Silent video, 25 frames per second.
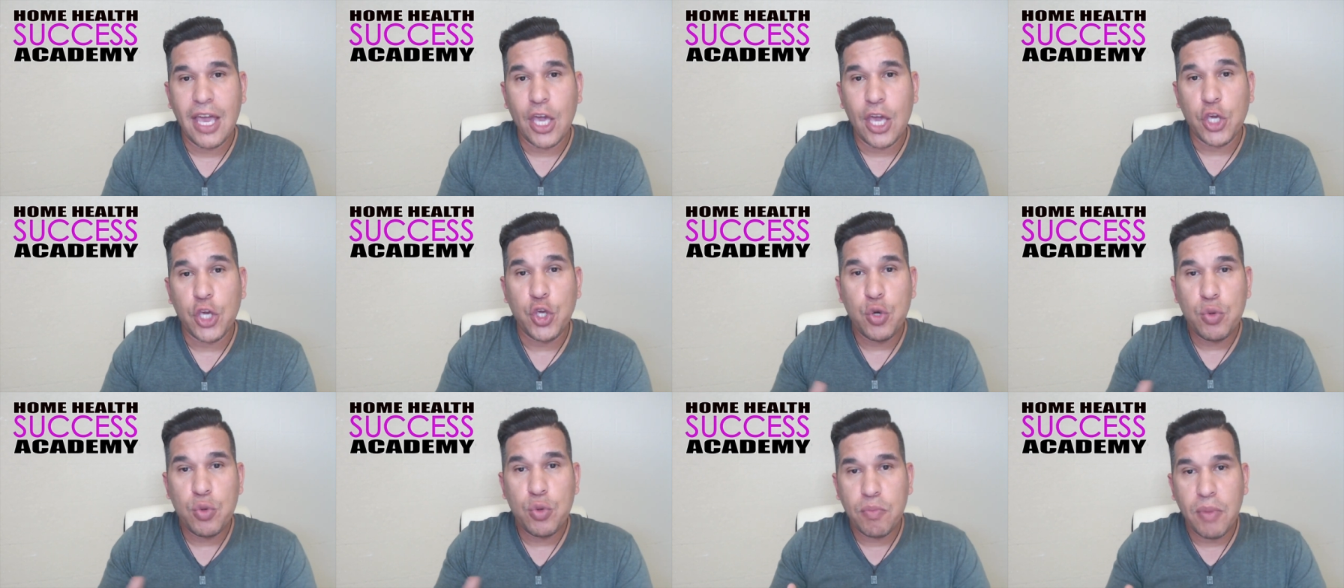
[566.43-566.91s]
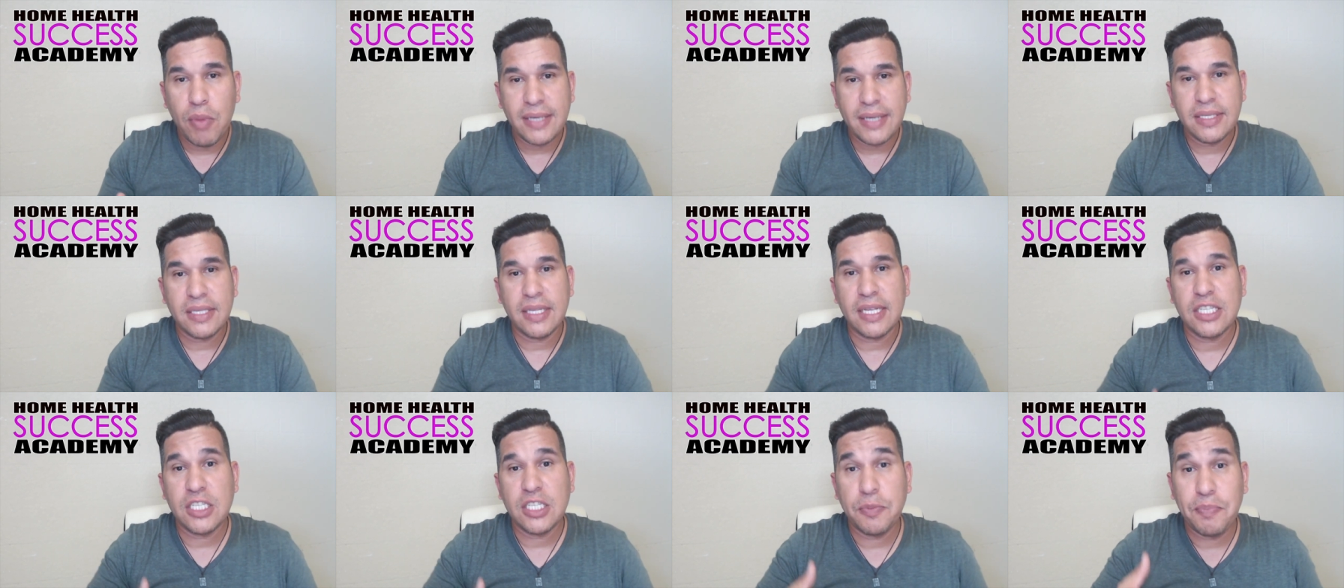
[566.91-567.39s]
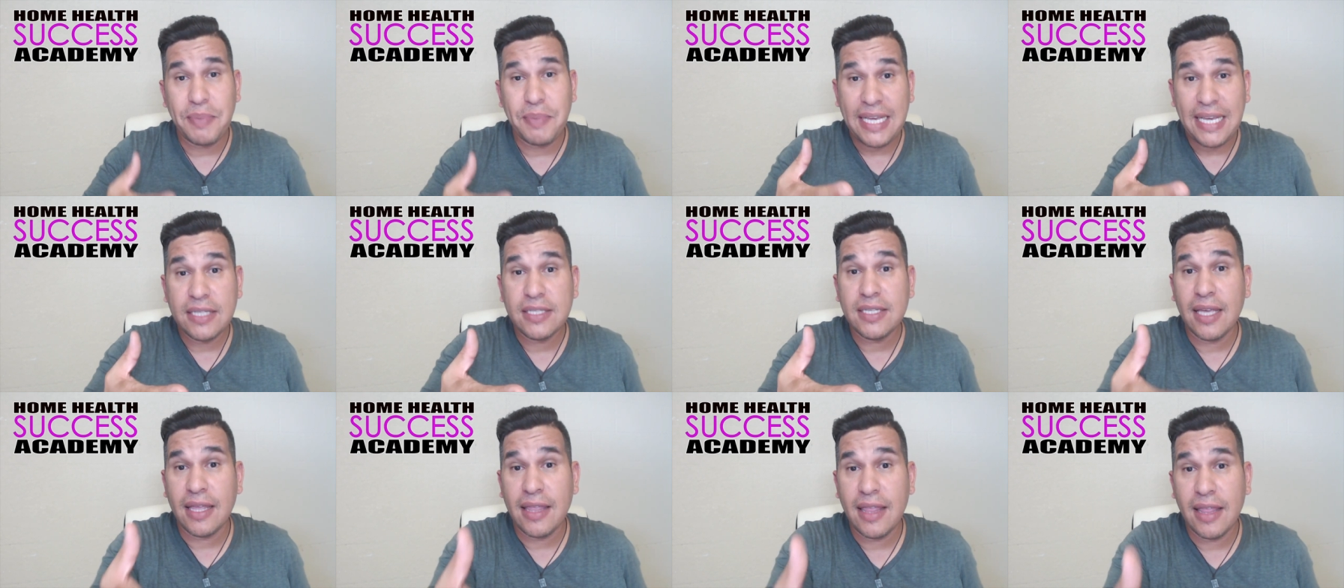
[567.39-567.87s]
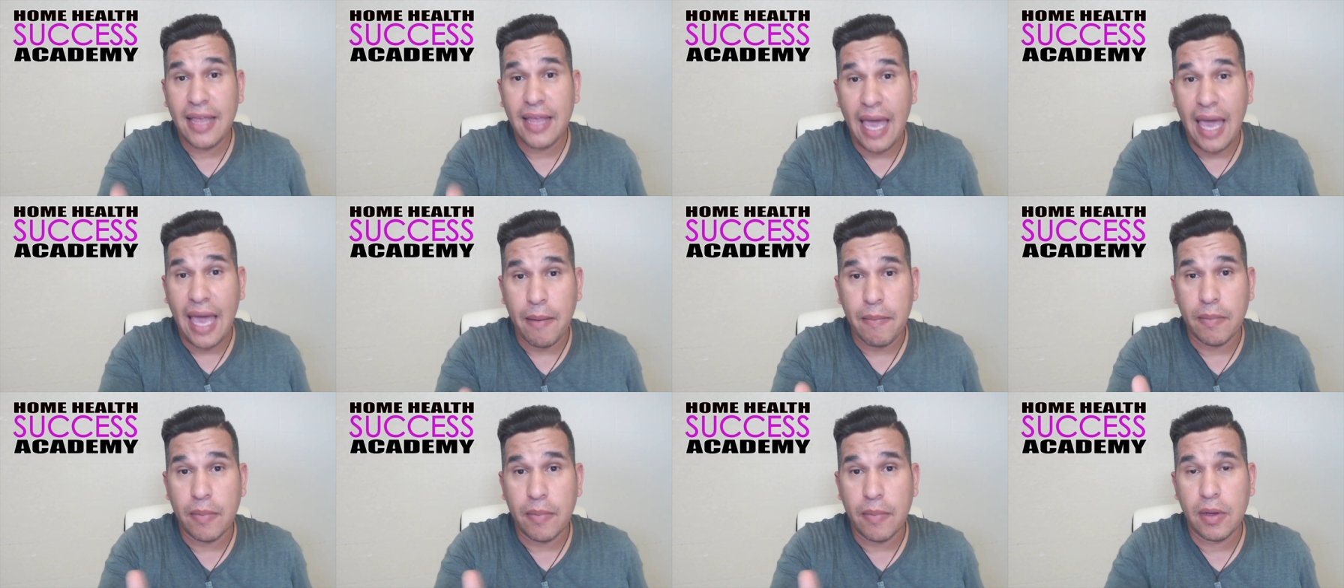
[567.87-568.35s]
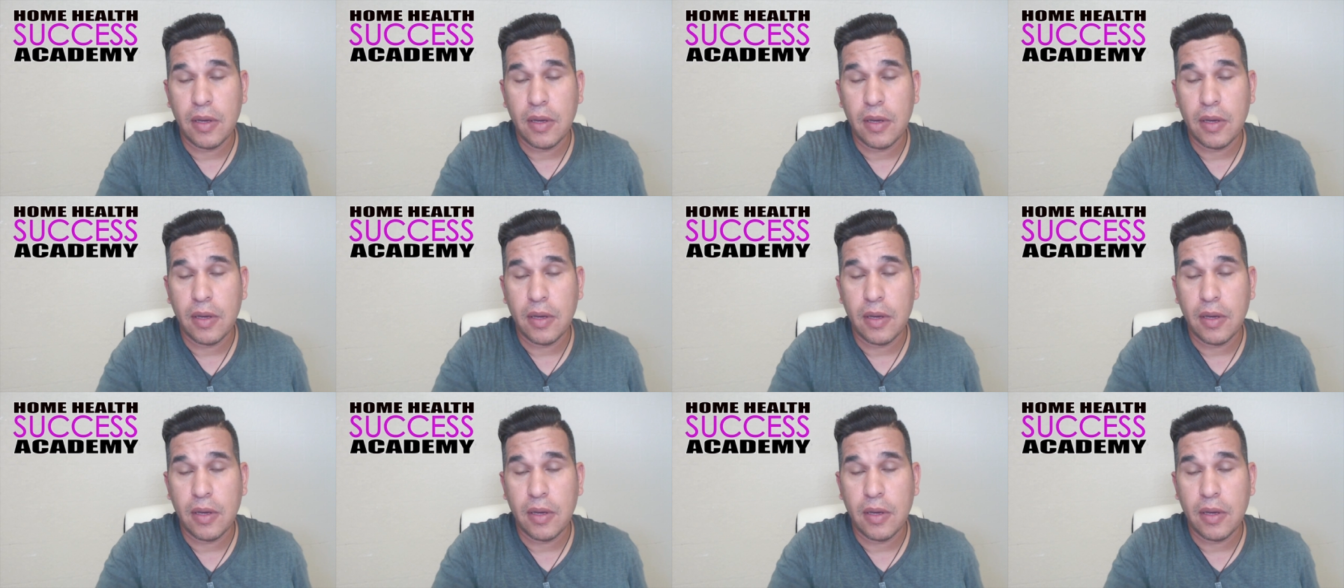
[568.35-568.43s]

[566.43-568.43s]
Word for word: you must speak to them.